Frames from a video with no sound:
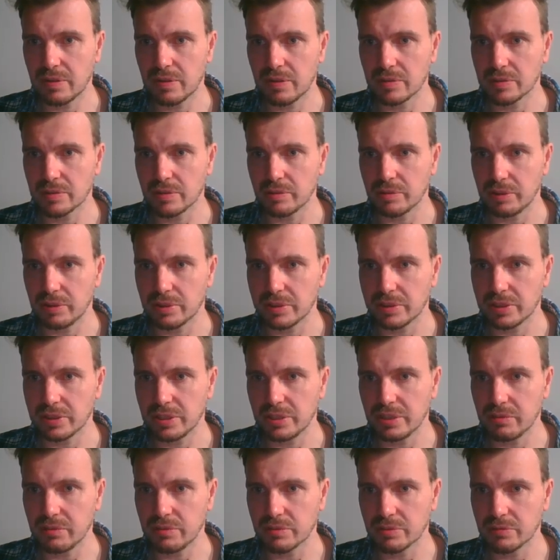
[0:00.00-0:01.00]
So when
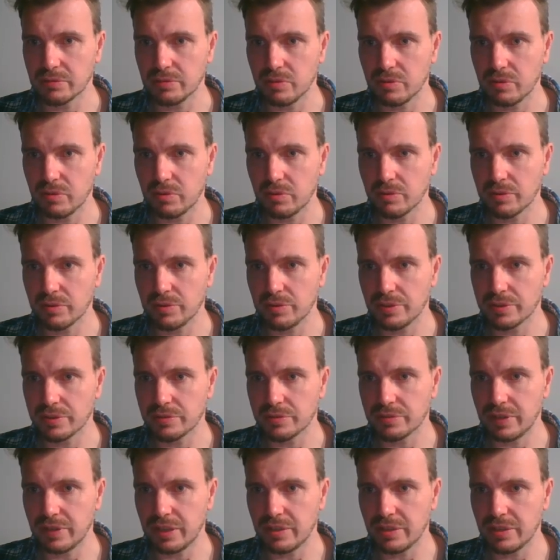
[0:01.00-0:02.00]
t was 4, this
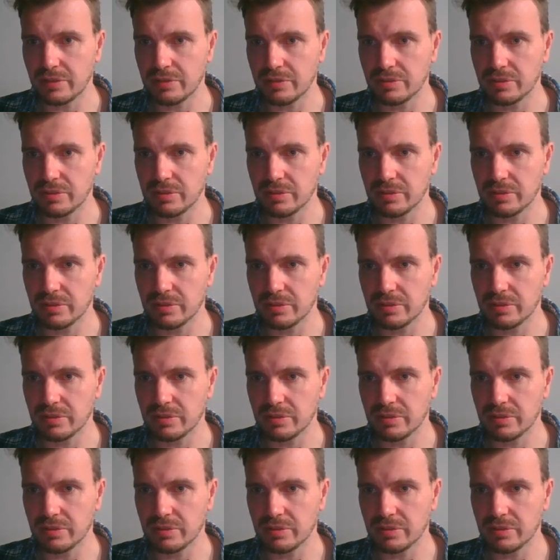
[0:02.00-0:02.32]
value